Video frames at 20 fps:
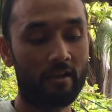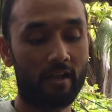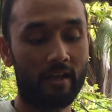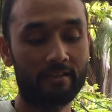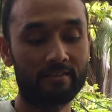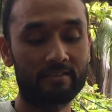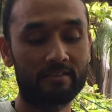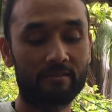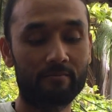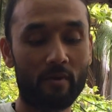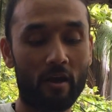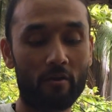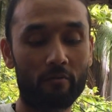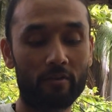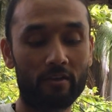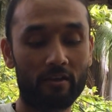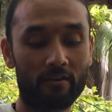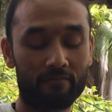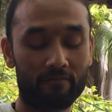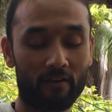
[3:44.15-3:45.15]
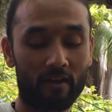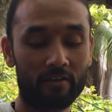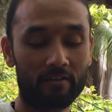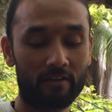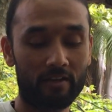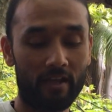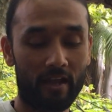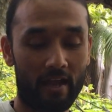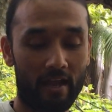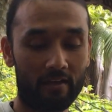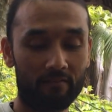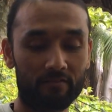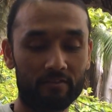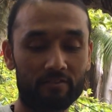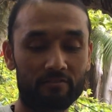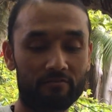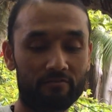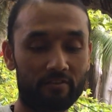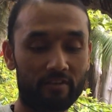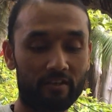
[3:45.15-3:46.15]
Estimawi I finally have a
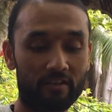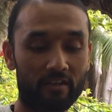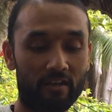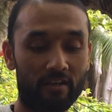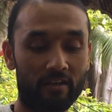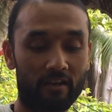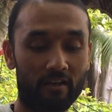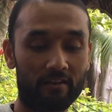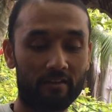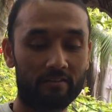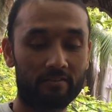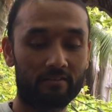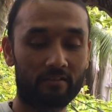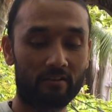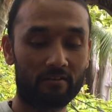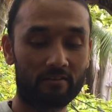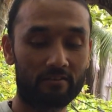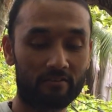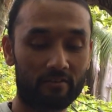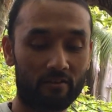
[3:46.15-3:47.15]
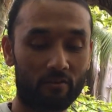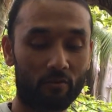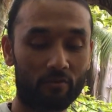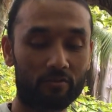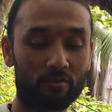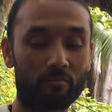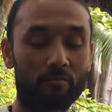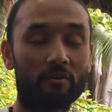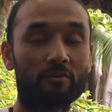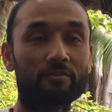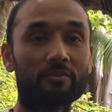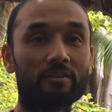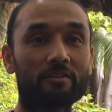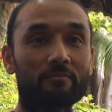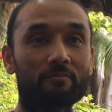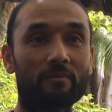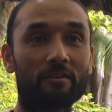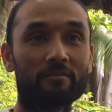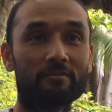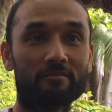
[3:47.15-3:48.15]
tree and I heard a lot about it
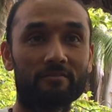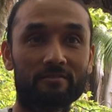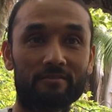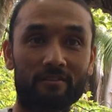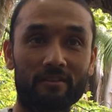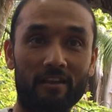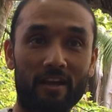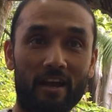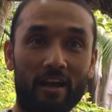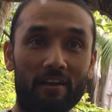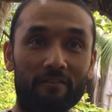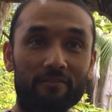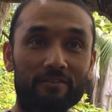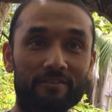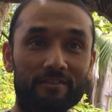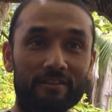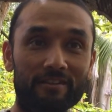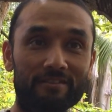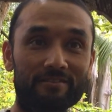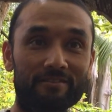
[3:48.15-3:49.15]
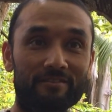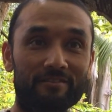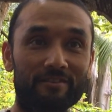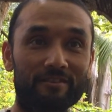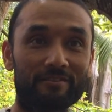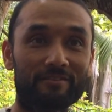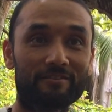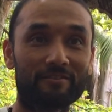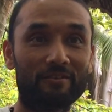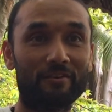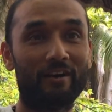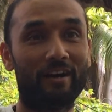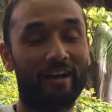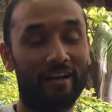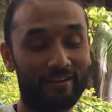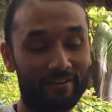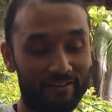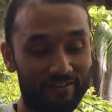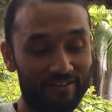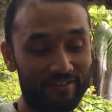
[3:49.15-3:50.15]
but still I haven't tasted it so
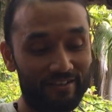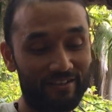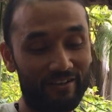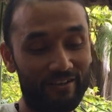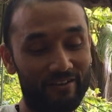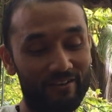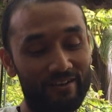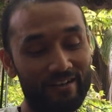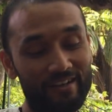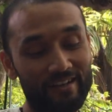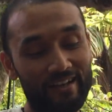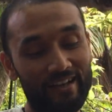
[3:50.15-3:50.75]
I don't know